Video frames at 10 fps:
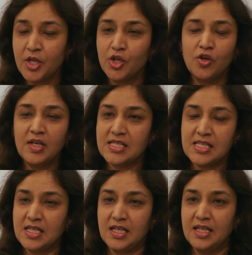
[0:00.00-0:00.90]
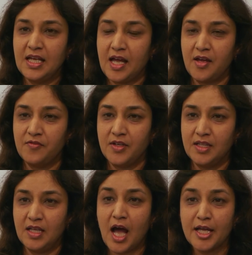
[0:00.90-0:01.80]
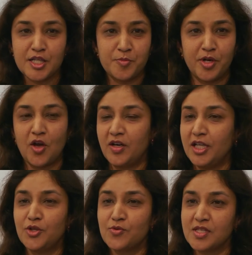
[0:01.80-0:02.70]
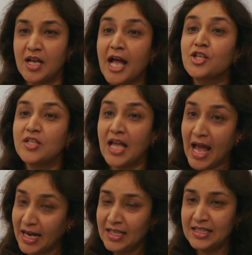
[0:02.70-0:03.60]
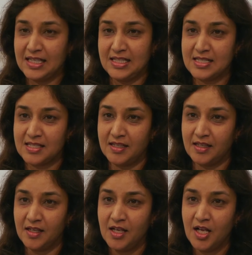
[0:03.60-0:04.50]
you don't necessarily have the highest priority user actually handling that incident.